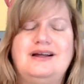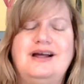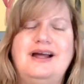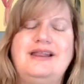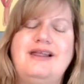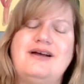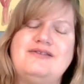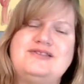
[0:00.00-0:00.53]
I
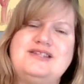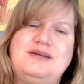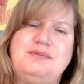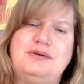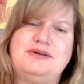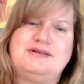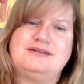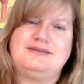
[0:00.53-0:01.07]
love
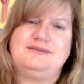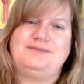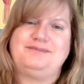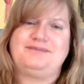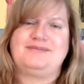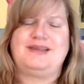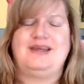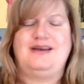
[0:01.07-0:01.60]
zebras.
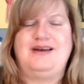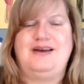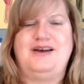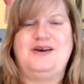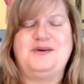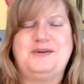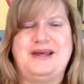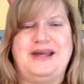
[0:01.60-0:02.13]

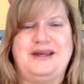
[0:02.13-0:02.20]
Okay.